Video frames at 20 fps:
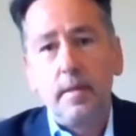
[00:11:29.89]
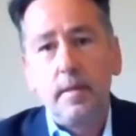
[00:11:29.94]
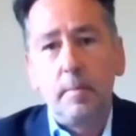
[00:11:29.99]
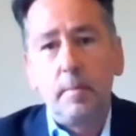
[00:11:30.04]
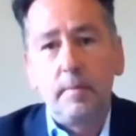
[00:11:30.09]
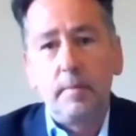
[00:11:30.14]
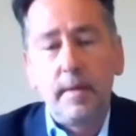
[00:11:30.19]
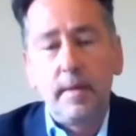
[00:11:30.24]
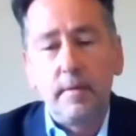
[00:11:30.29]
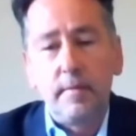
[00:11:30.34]

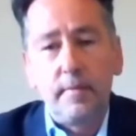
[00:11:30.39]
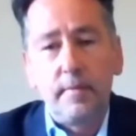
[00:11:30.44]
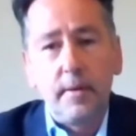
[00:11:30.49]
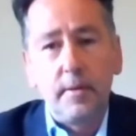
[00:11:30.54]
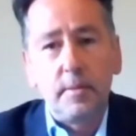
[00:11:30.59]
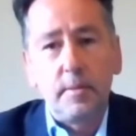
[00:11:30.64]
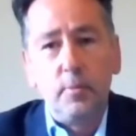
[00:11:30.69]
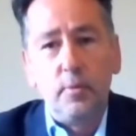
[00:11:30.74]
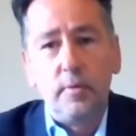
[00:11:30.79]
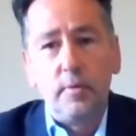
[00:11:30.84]
We've now
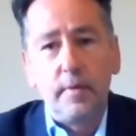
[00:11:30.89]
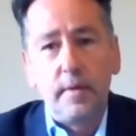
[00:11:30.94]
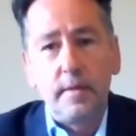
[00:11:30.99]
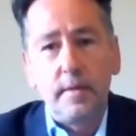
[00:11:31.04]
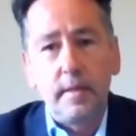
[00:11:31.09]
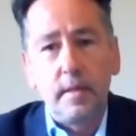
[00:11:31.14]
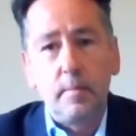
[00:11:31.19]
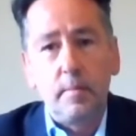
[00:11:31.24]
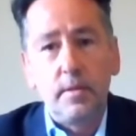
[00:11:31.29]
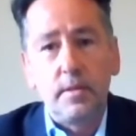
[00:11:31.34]
found more
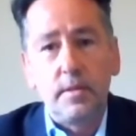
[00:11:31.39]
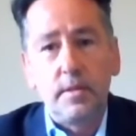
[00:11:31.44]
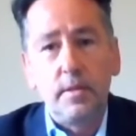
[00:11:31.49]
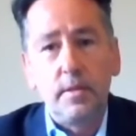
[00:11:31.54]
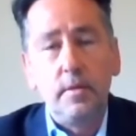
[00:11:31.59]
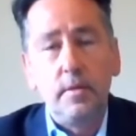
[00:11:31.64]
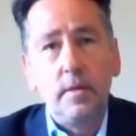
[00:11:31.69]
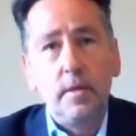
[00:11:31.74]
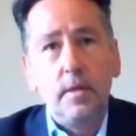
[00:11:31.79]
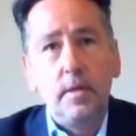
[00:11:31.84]
funding, and we're
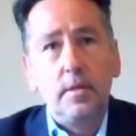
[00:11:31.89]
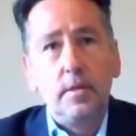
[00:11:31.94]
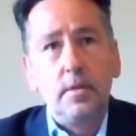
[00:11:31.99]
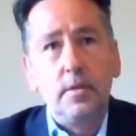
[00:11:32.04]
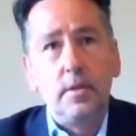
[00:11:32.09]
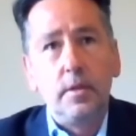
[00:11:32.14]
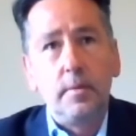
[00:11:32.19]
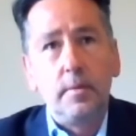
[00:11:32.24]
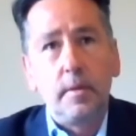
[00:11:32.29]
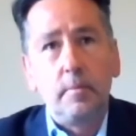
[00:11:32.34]
still
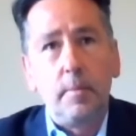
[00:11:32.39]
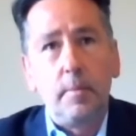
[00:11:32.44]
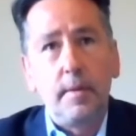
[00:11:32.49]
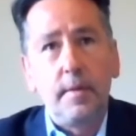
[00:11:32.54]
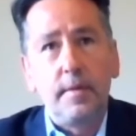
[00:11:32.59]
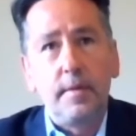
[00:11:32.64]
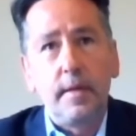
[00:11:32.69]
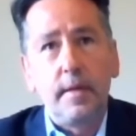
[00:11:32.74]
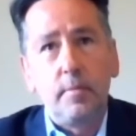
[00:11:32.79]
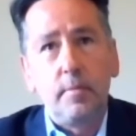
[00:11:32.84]
doing what we
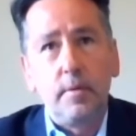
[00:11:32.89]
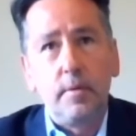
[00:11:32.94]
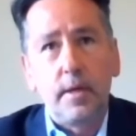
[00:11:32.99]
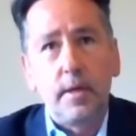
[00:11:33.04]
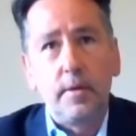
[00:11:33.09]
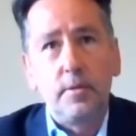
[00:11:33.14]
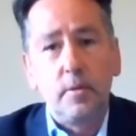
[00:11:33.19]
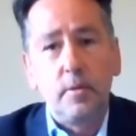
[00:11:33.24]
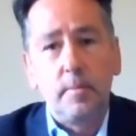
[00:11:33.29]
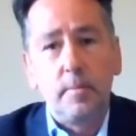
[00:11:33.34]
think will
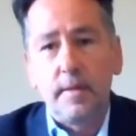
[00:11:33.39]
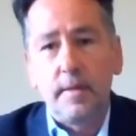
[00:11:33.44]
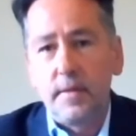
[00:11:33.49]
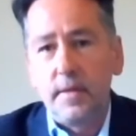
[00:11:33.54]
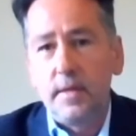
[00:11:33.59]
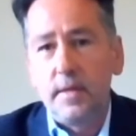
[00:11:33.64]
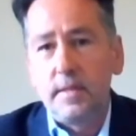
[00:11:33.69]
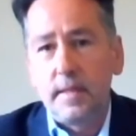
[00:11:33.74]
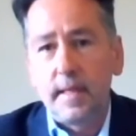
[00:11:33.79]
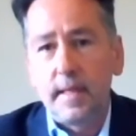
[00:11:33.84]
go to about
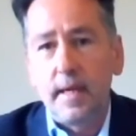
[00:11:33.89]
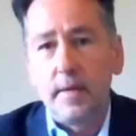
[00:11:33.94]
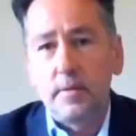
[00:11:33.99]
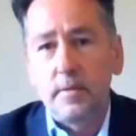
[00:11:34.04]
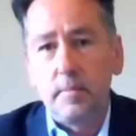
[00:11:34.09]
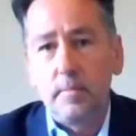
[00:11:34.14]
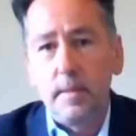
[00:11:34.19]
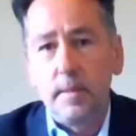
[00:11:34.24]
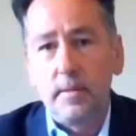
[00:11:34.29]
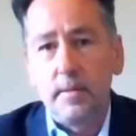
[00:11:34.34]

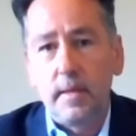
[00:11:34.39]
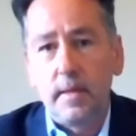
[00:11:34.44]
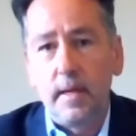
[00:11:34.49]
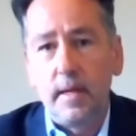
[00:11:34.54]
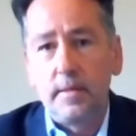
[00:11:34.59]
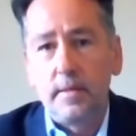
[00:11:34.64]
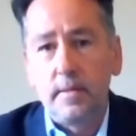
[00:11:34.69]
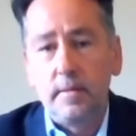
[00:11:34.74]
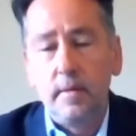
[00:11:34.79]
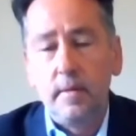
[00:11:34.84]
30,000 meals in
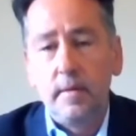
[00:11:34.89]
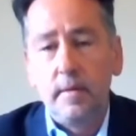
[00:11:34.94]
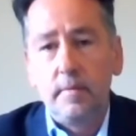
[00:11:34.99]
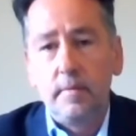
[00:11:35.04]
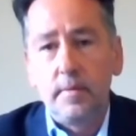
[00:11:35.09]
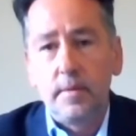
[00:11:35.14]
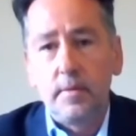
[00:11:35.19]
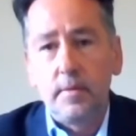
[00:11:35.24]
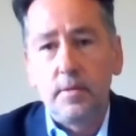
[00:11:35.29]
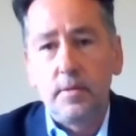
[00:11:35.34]
London
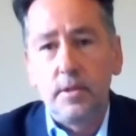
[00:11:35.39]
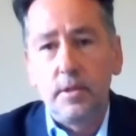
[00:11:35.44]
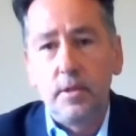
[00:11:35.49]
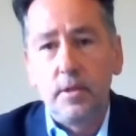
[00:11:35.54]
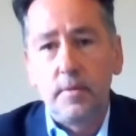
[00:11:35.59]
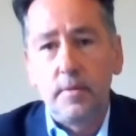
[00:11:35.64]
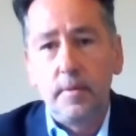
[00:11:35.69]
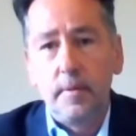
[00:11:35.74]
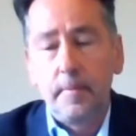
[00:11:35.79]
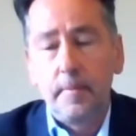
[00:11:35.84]
for those
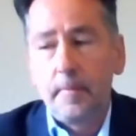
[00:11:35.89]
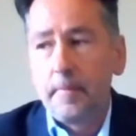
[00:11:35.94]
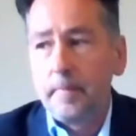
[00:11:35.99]
children.